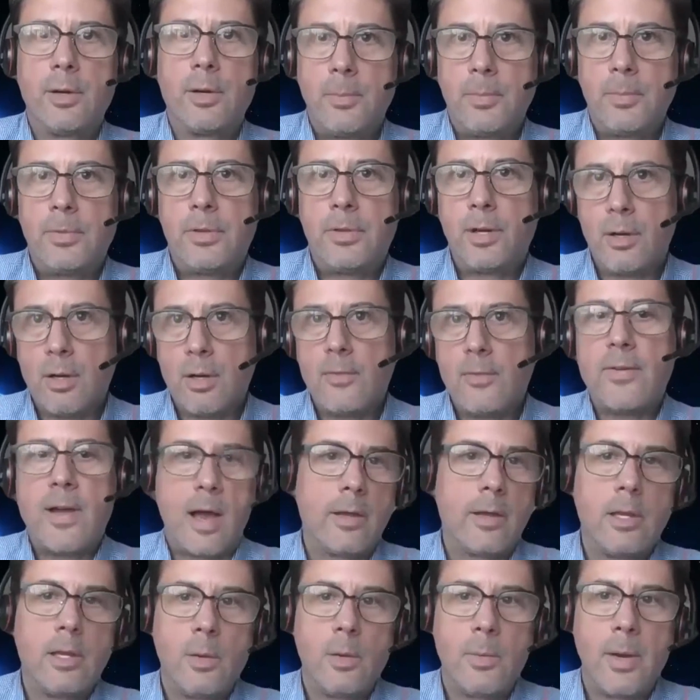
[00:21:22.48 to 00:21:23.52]
they're
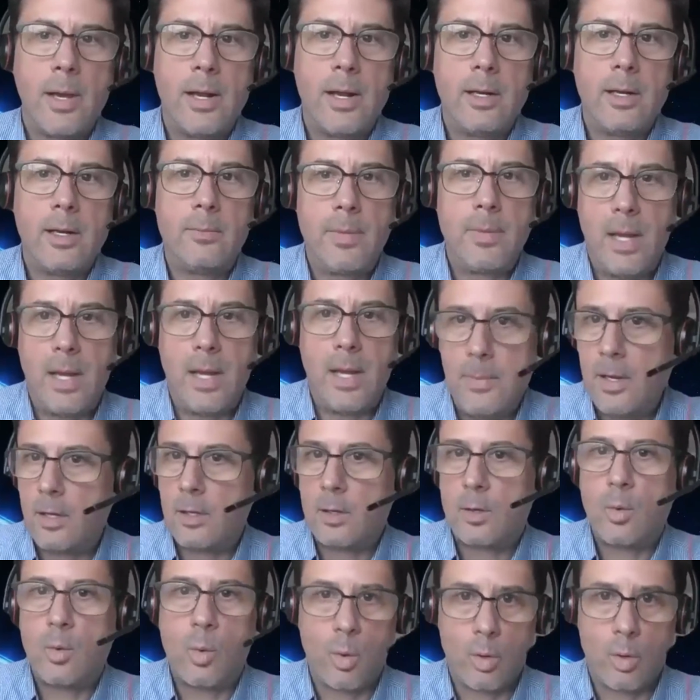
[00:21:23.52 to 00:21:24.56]
evaluated maybe
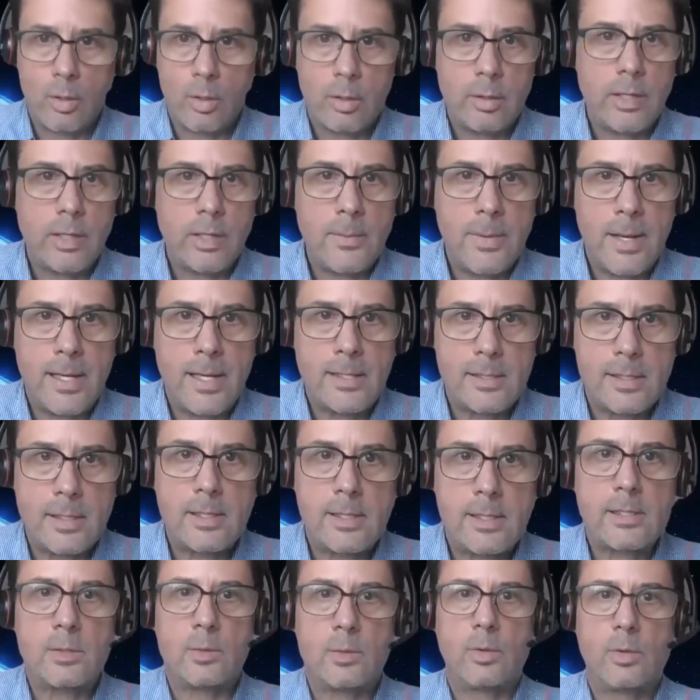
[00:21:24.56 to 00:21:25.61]
on a quarterly
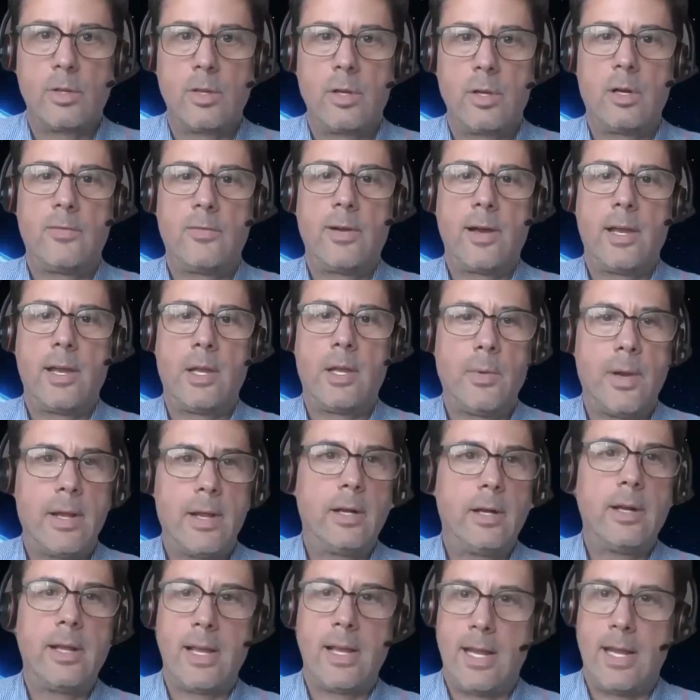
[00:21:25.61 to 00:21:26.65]
basis, or they're
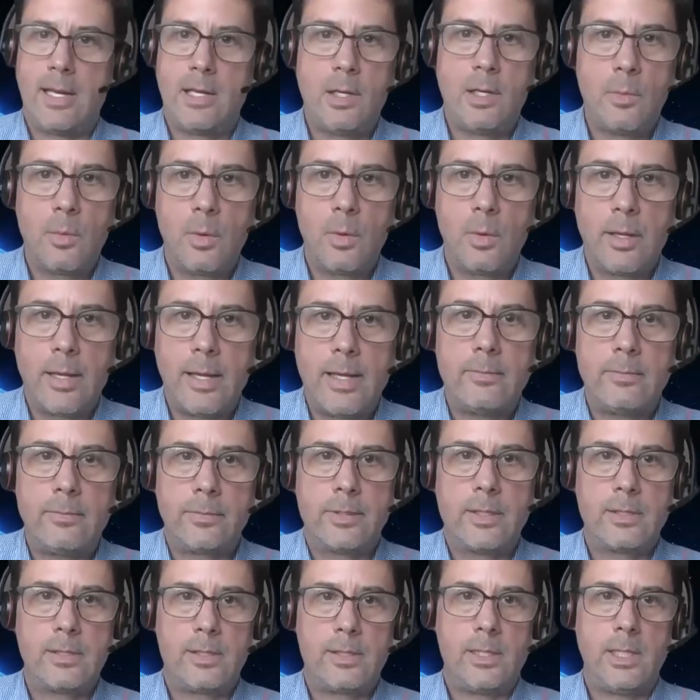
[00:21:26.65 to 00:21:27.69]
evaluated annually
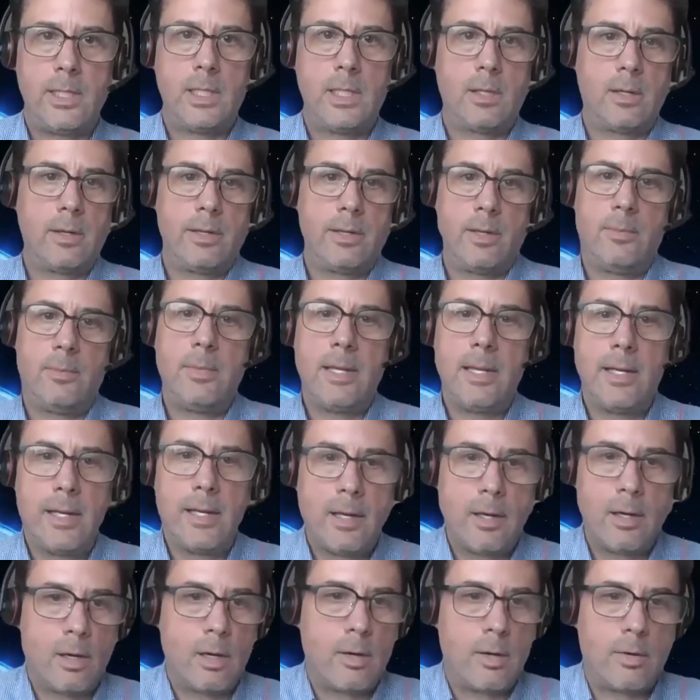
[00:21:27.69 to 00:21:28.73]
to see, are they
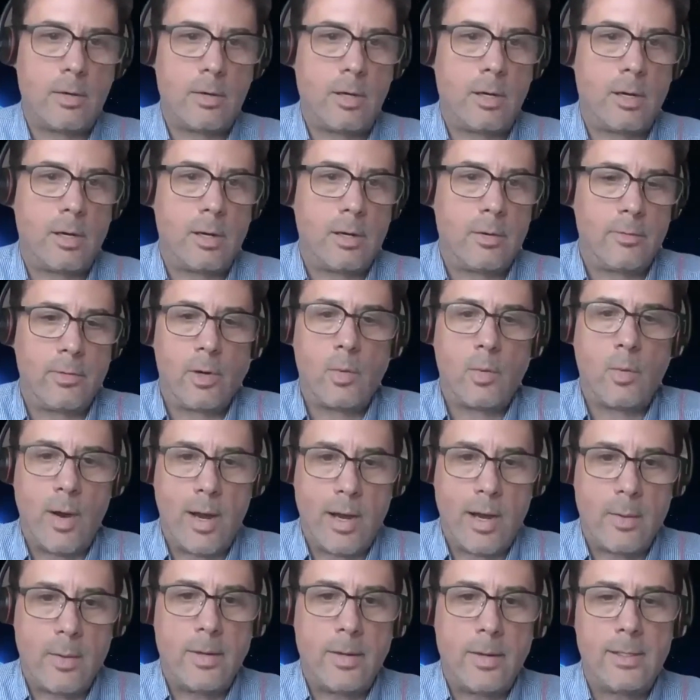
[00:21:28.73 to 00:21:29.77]
meeting our
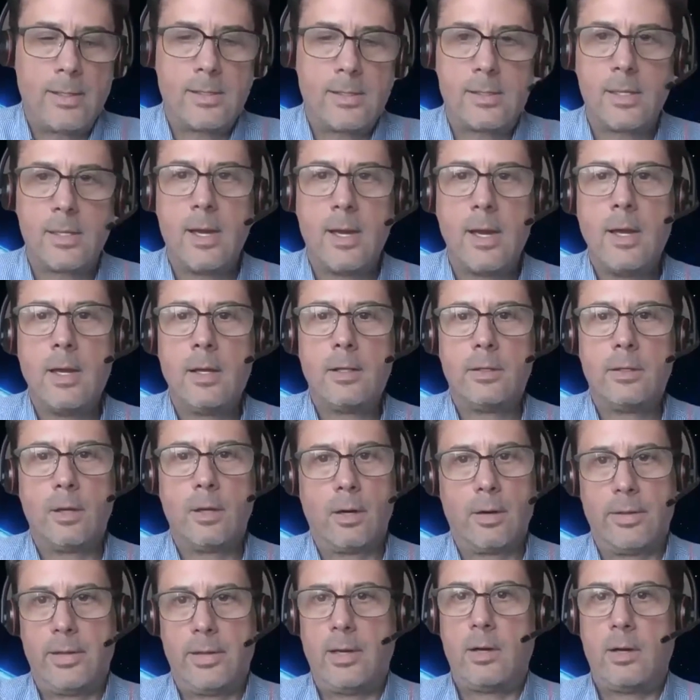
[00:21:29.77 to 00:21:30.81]
requirements?
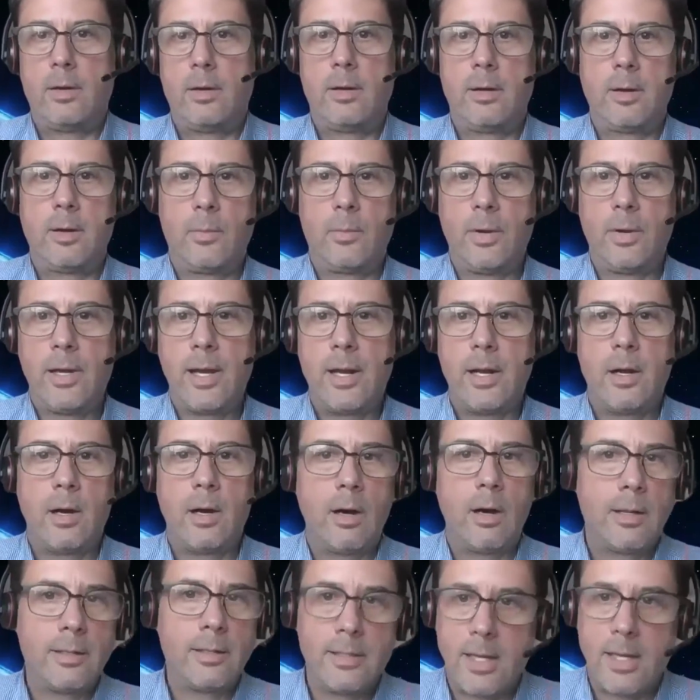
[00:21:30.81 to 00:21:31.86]
Are we getting
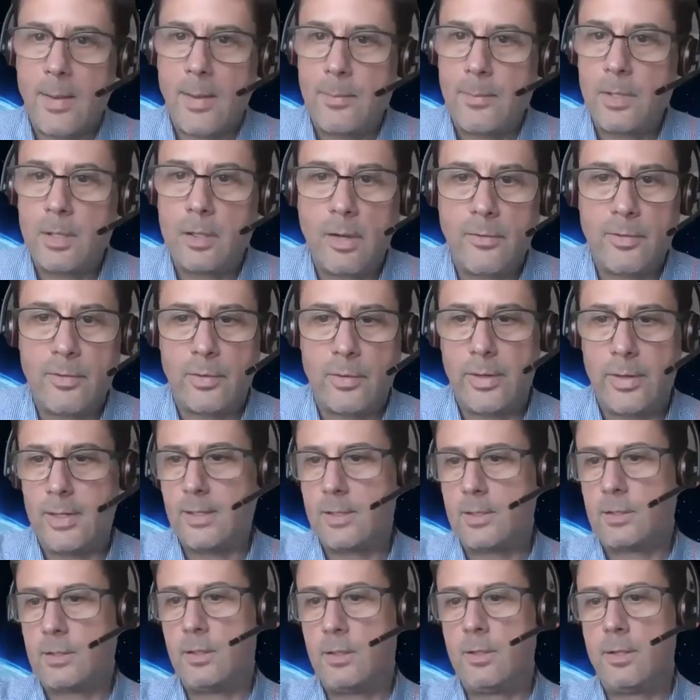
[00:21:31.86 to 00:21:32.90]
on-time
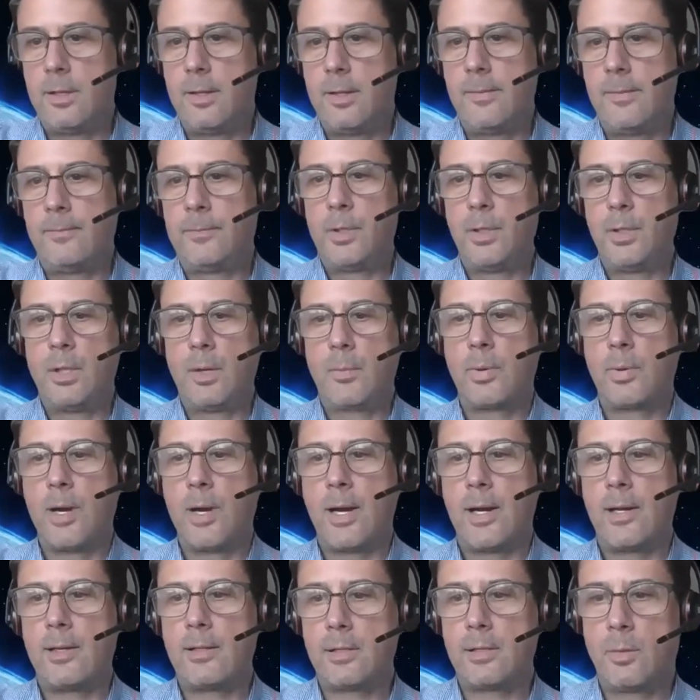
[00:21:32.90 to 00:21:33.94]
deliveries to the
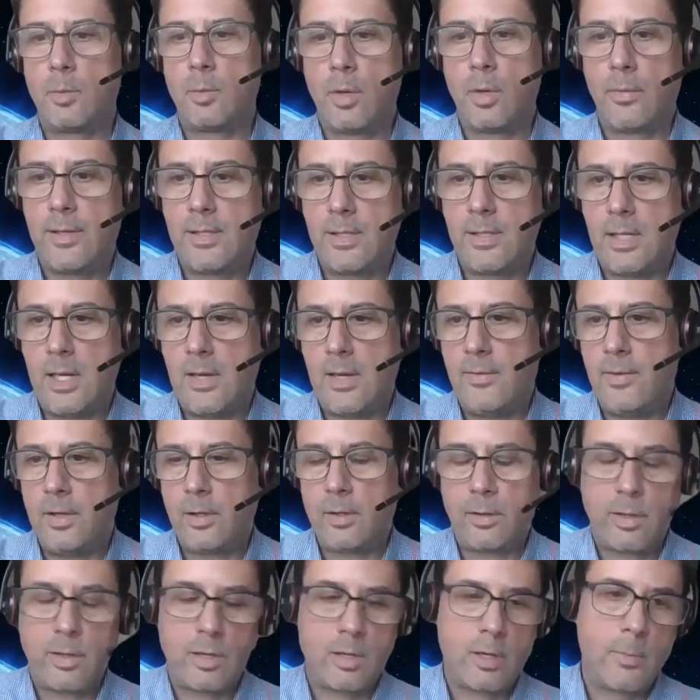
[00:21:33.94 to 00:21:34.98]
products that we're
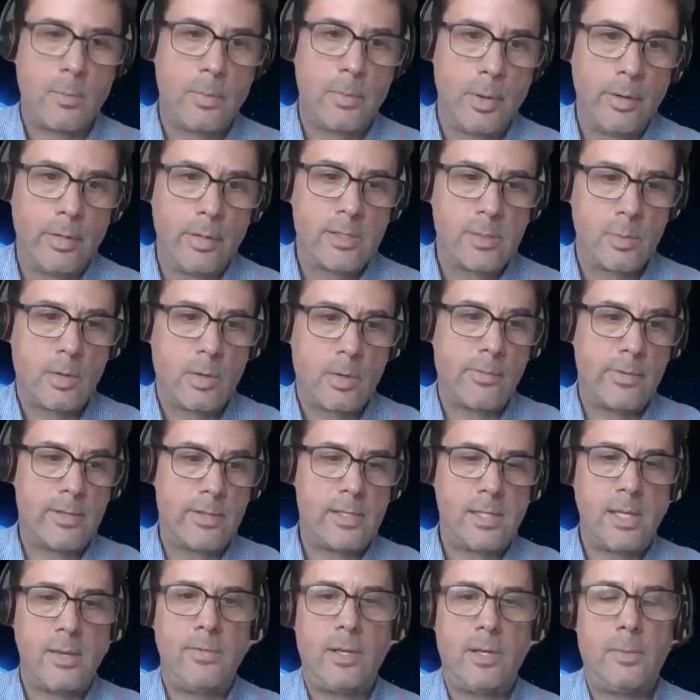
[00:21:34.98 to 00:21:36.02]
receiving, or the components that we're
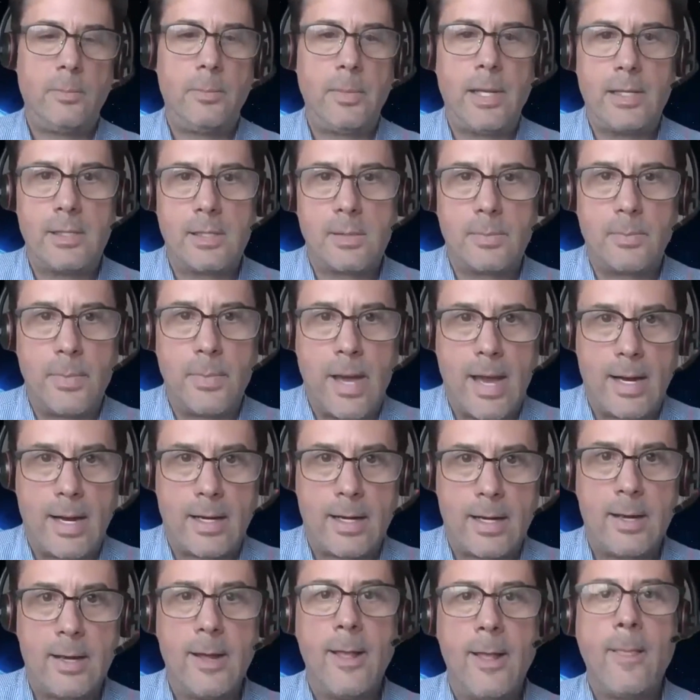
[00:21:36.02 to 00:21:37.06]
receiving meet
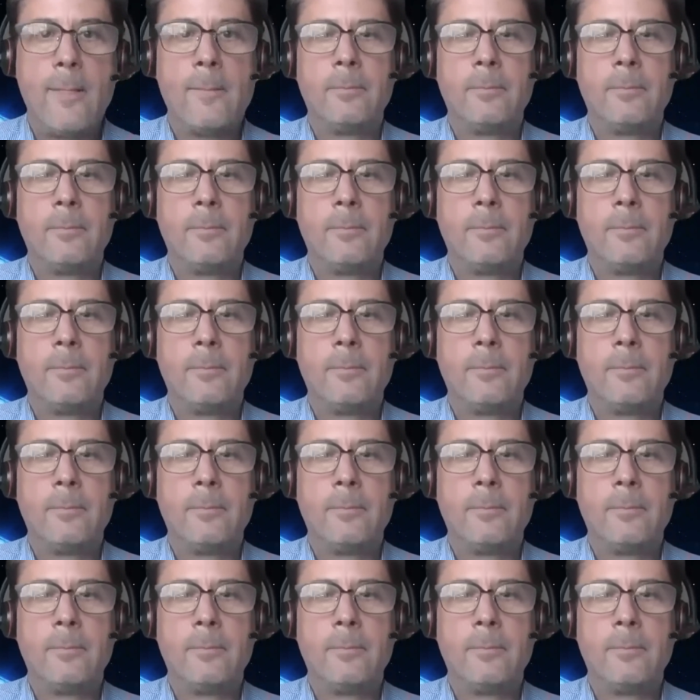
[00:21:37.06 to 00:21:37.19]
spec?